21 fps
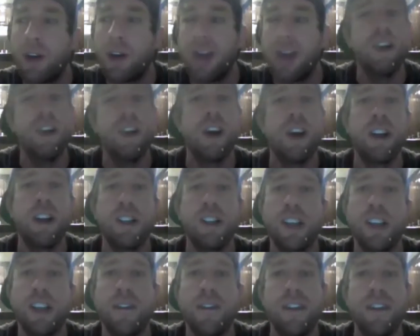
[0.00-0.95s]
Every artist
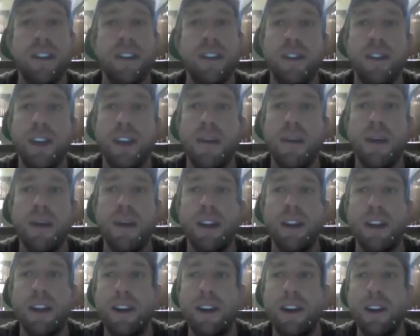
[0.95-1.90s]
is having a tough time
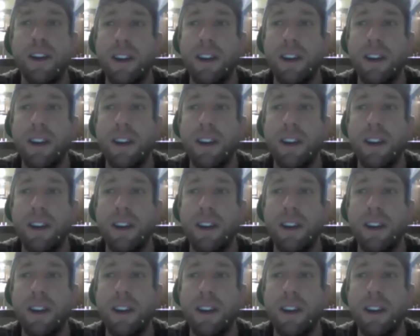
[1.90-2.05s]
out there, and